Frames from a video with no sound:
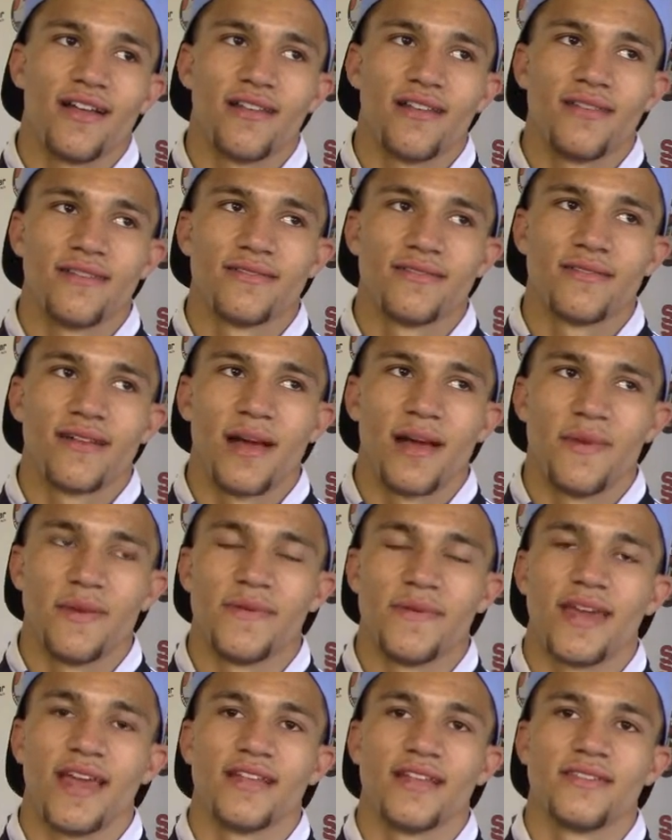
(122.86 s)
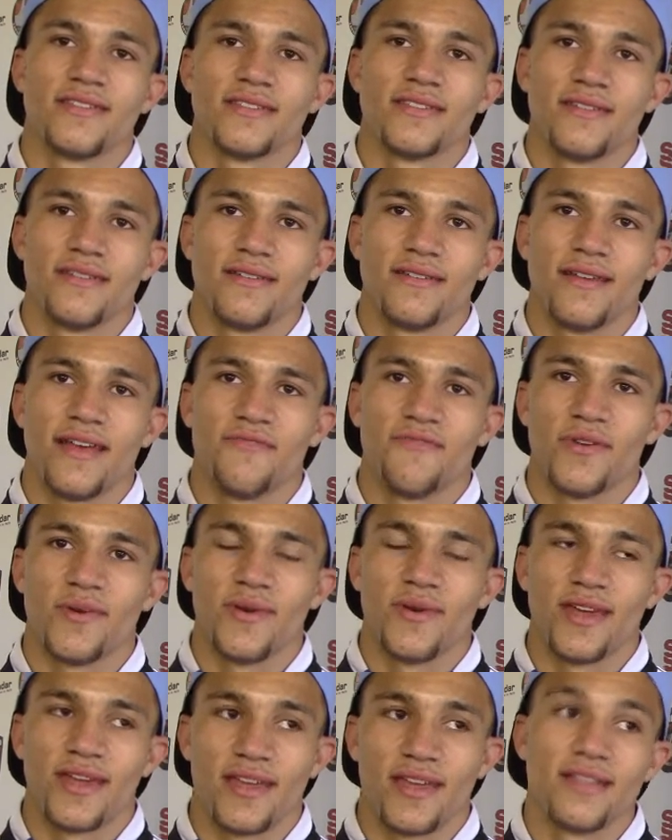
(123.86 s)
of come up against every
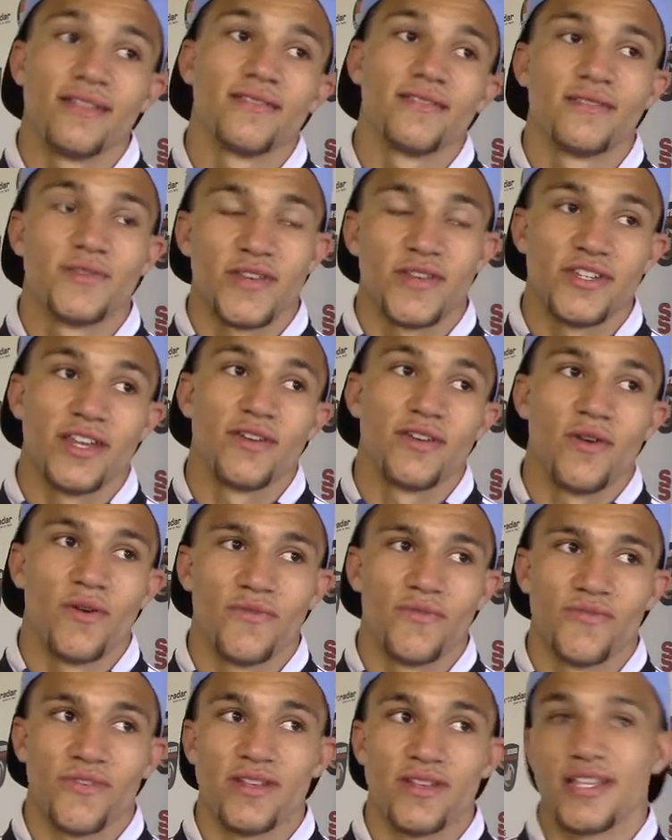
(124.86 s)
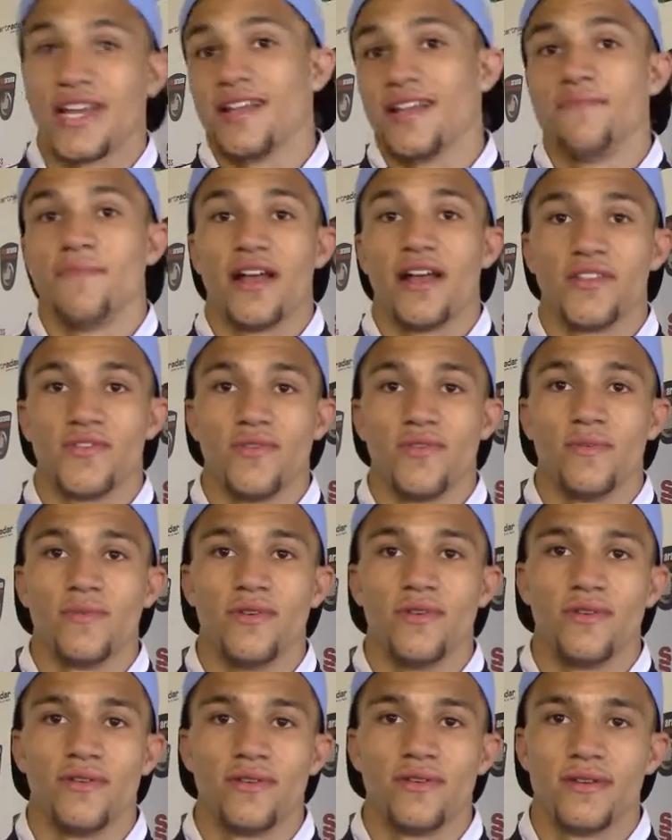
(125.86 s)
week, and especially in conference and in man's
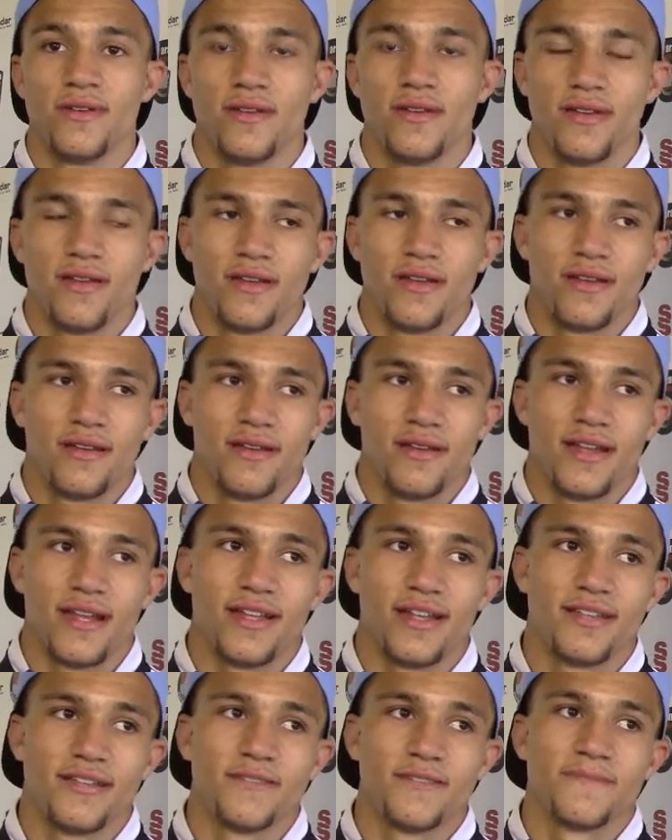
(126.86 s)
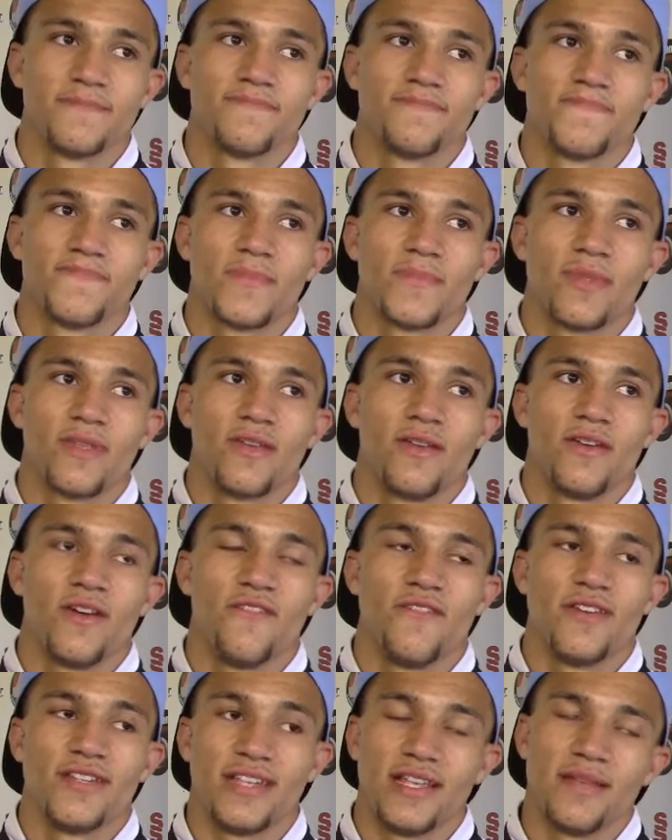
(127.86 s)
football. Mm. And
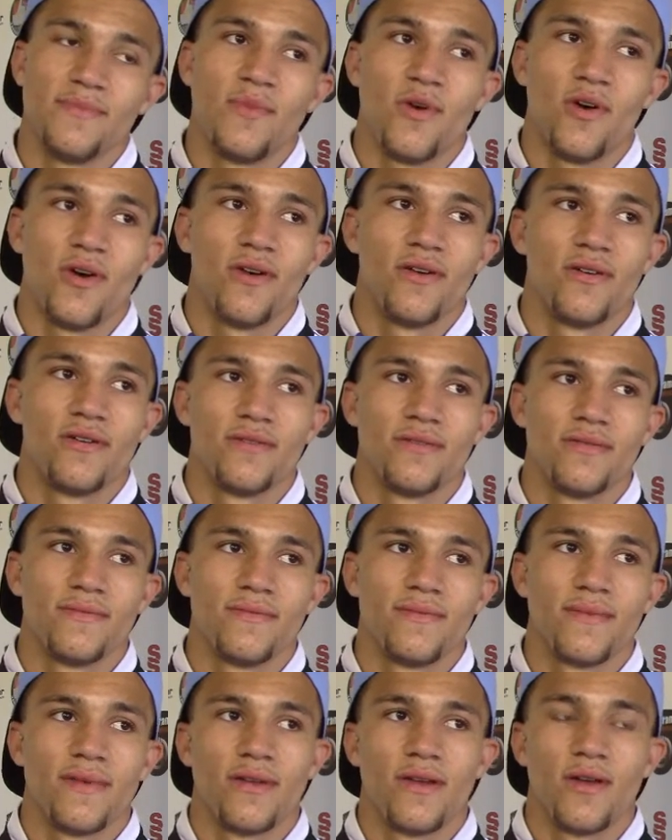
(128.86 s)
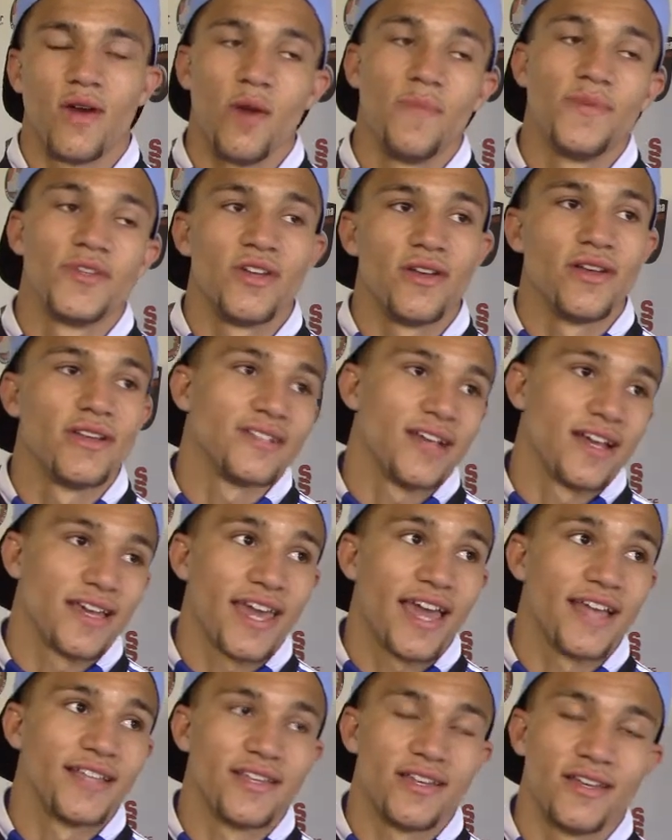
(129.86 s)
obviously the more opportunities I
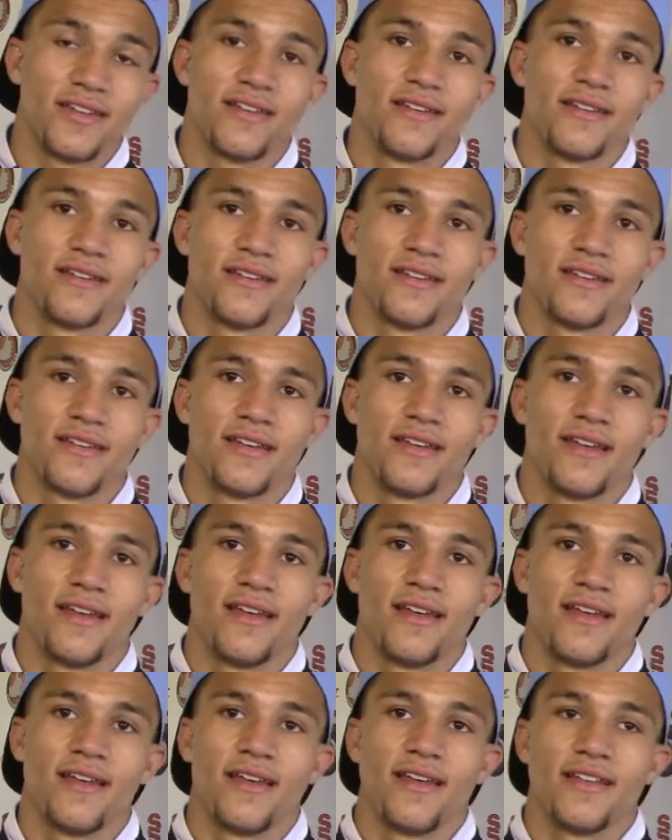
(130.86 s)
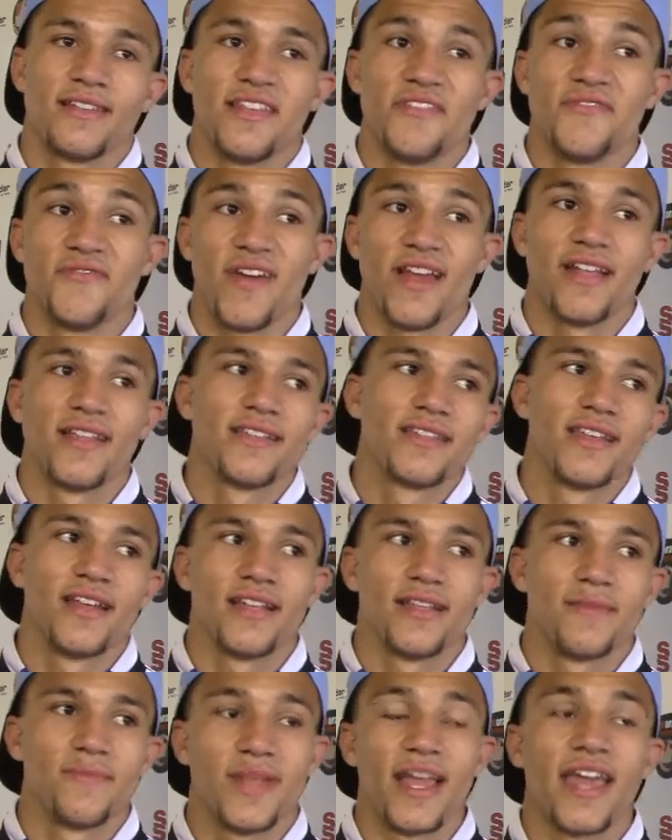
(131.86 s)
get to defend
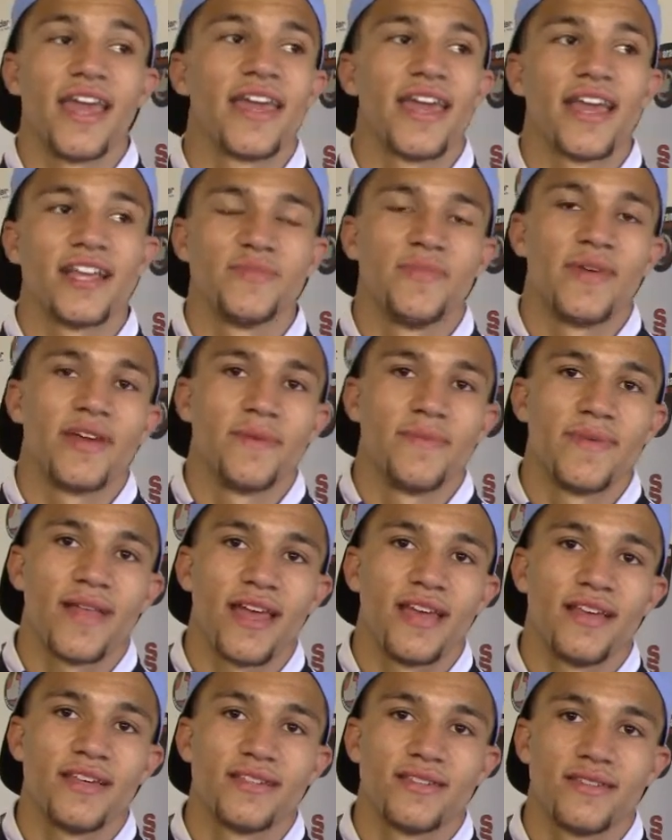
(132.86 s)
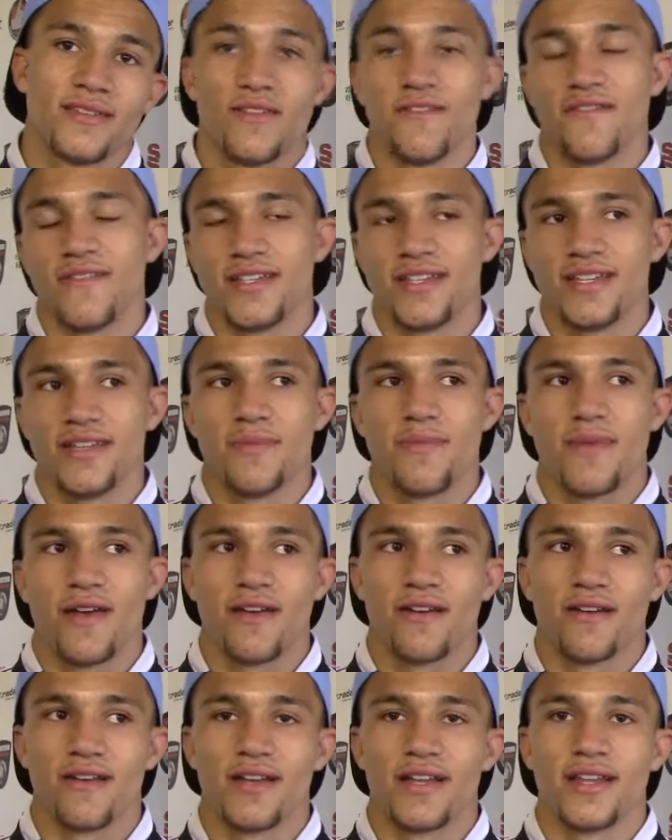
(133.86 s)
and play against bigger players, obviously the
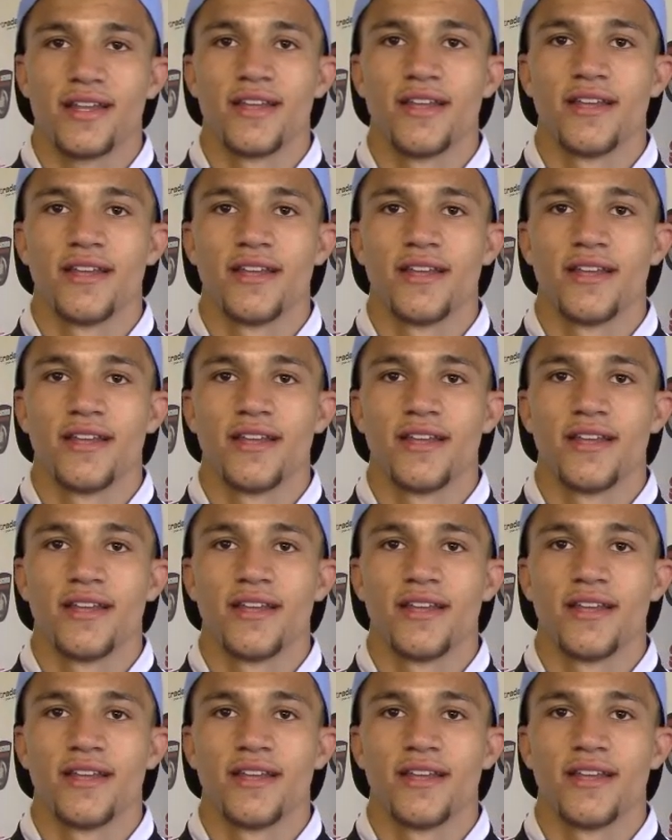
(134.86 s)
better, and